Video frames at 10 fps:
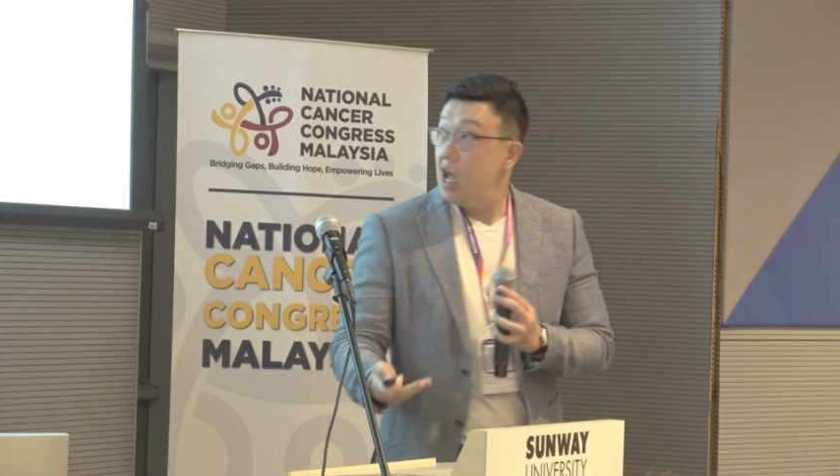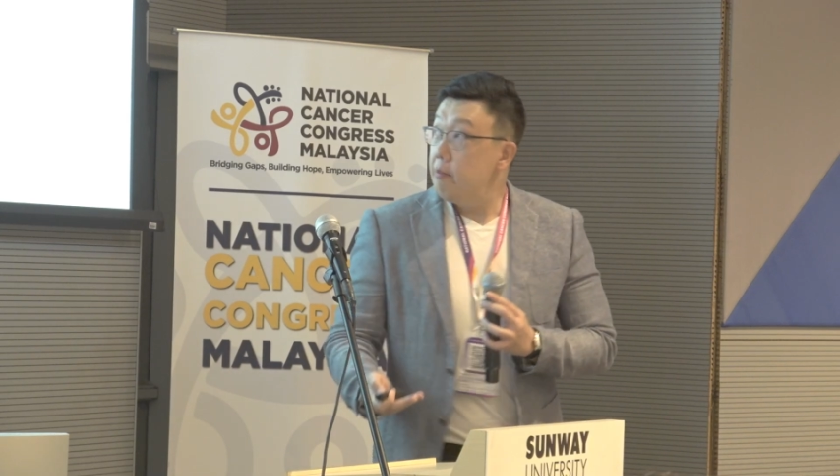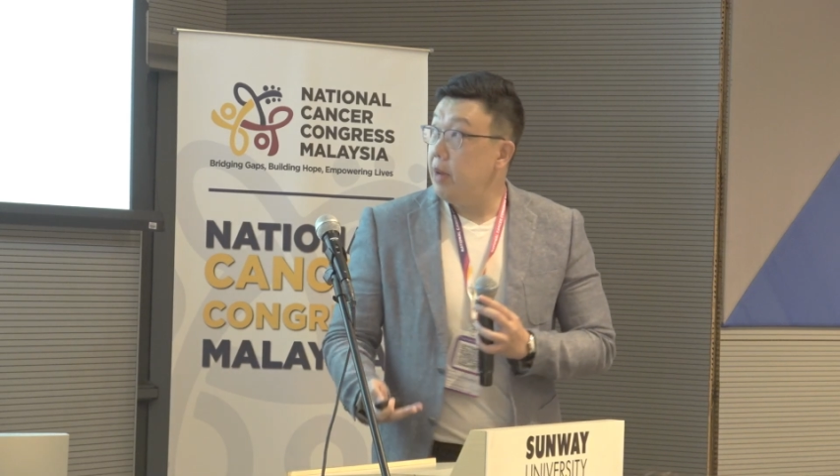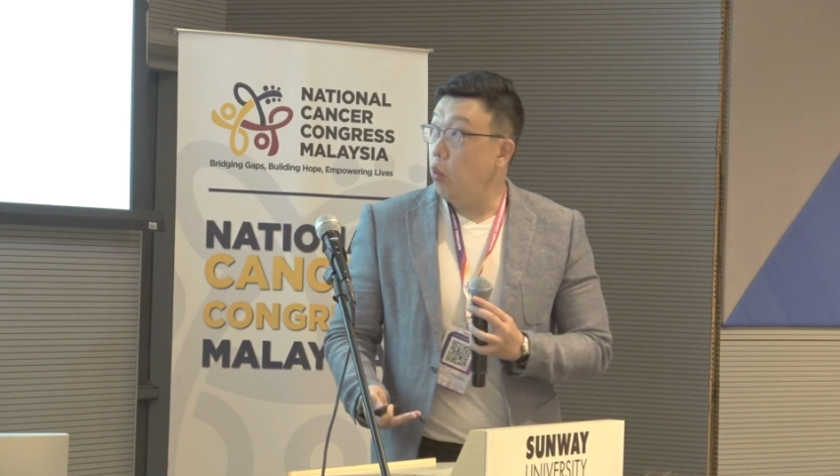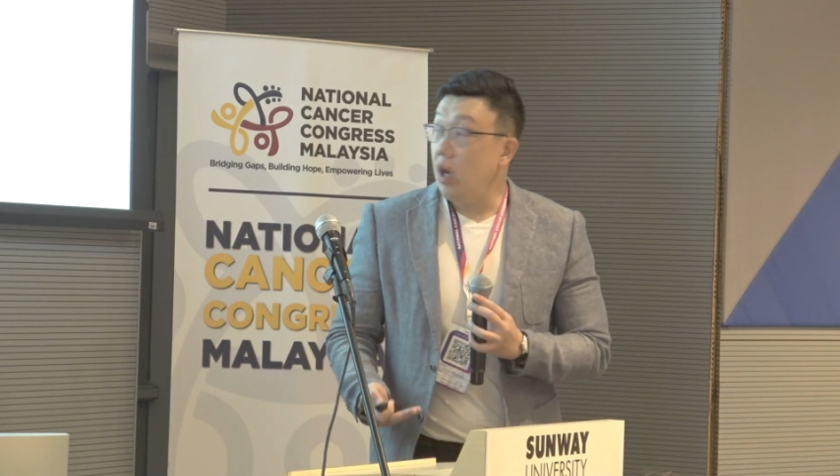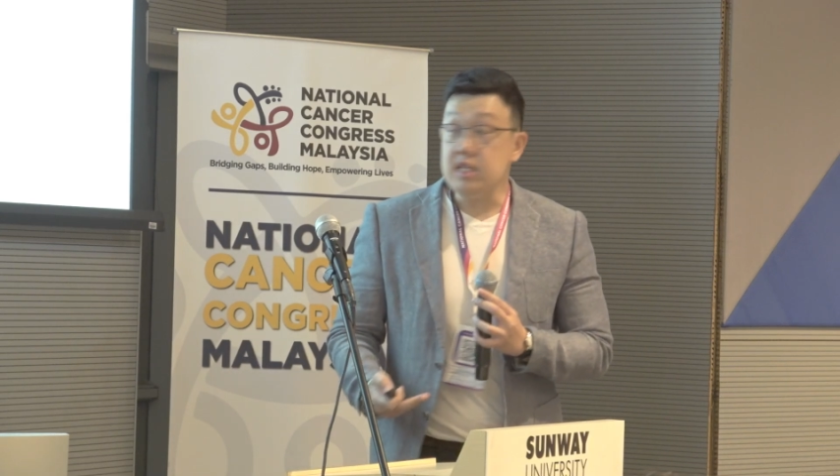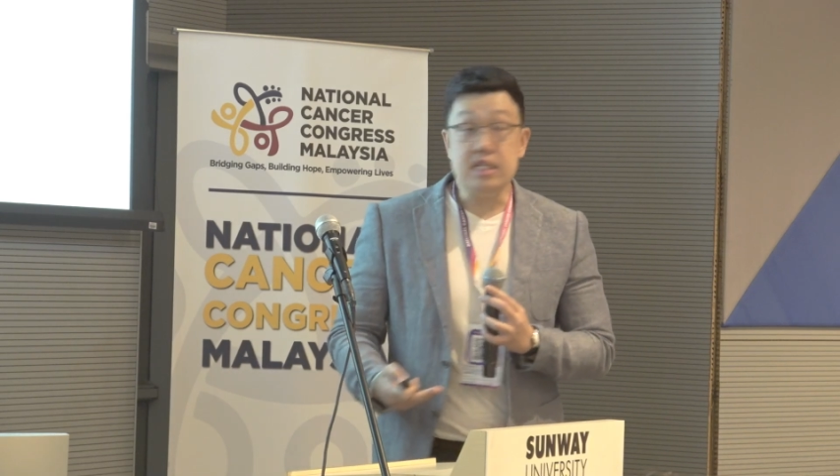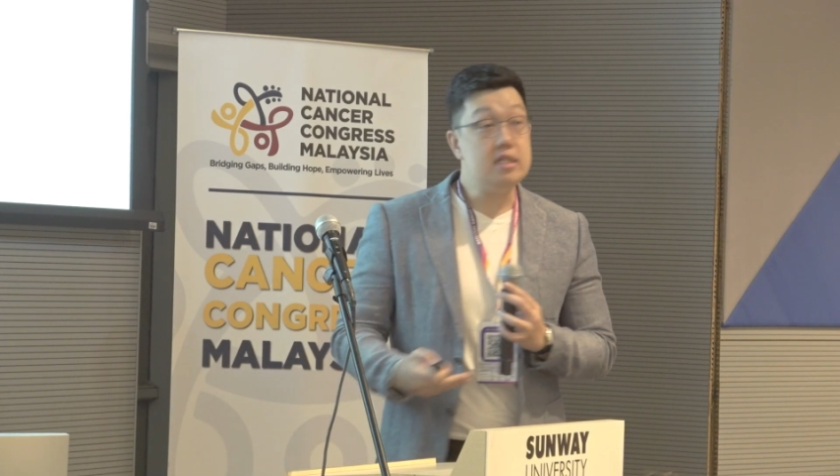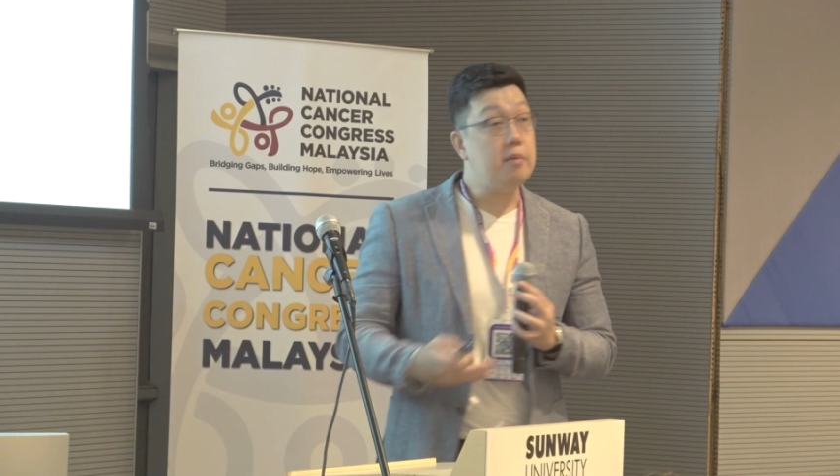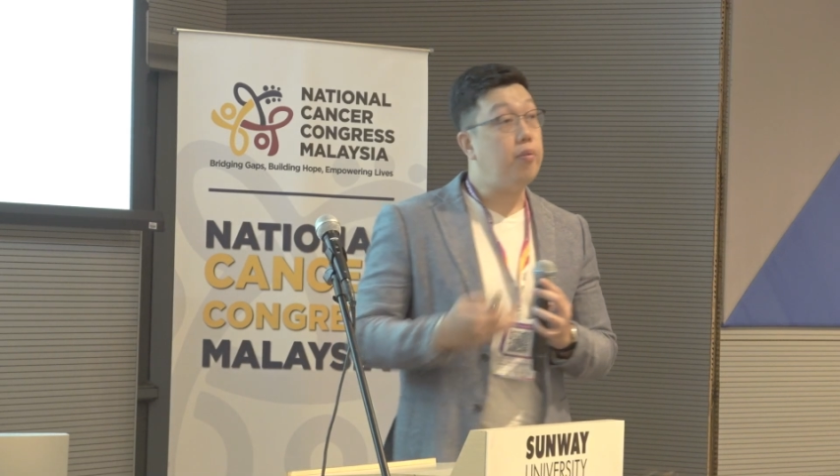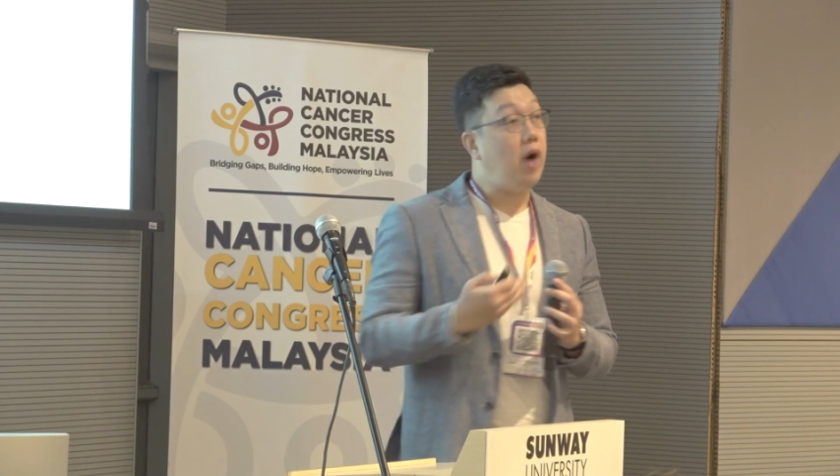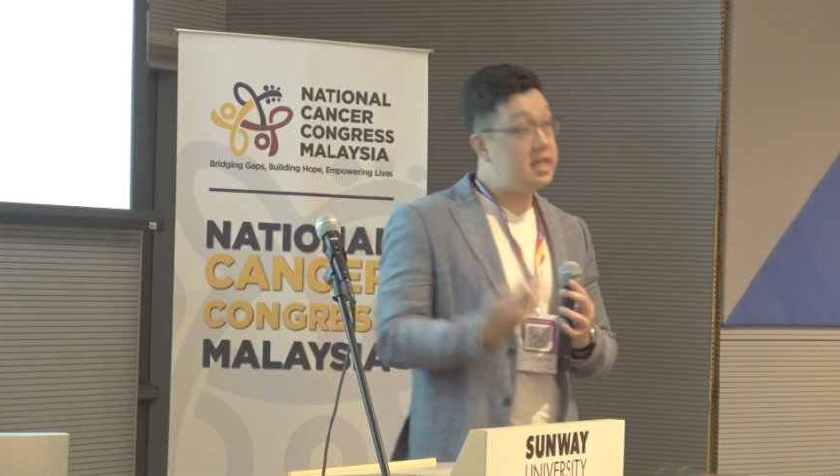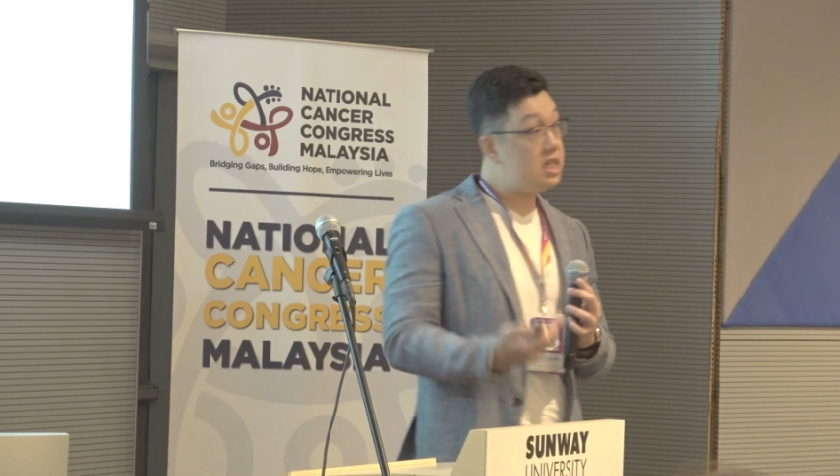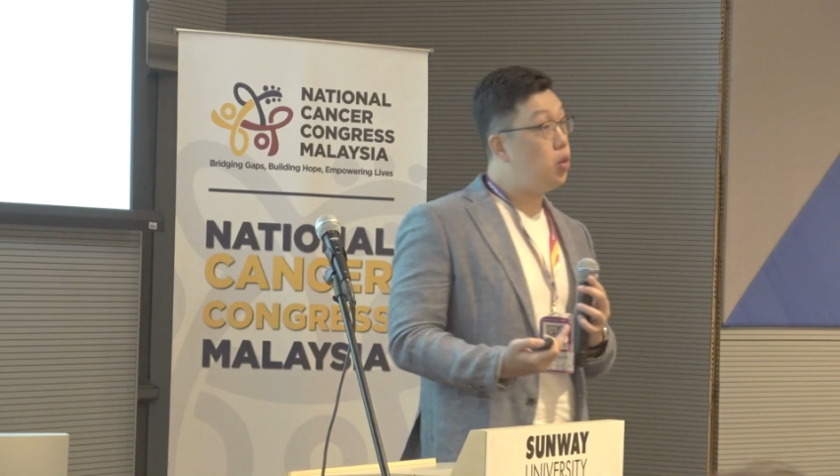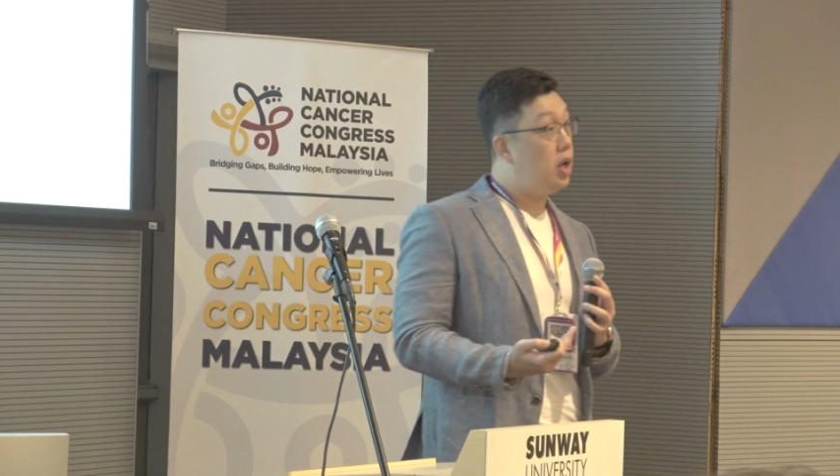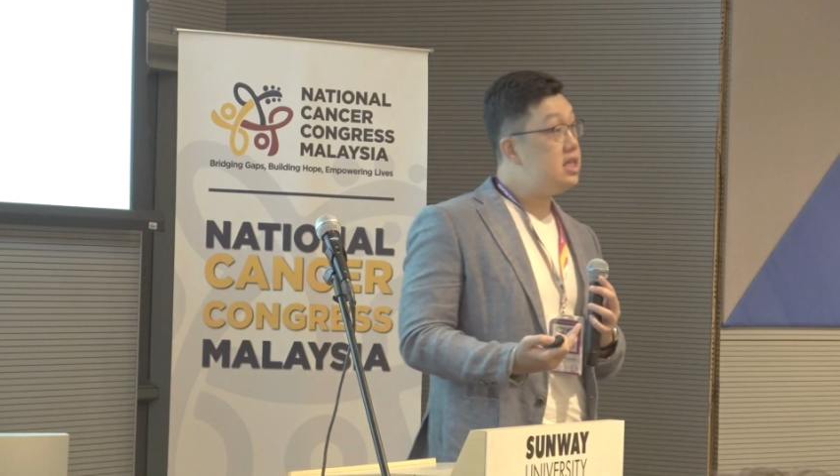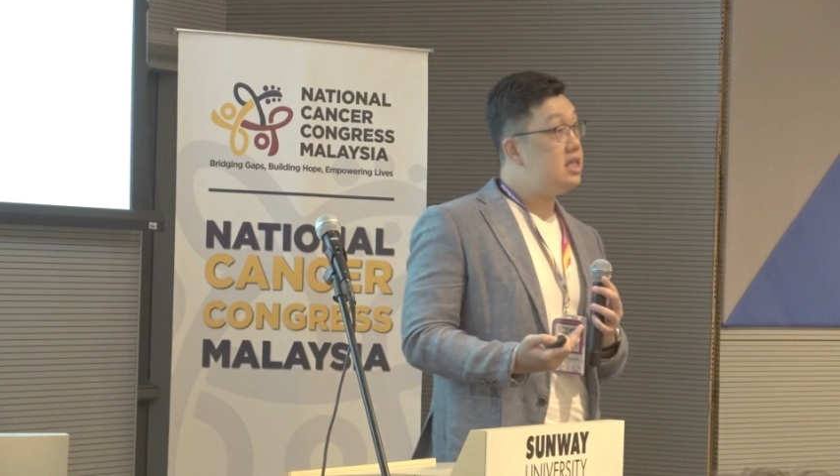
But what is surprising to us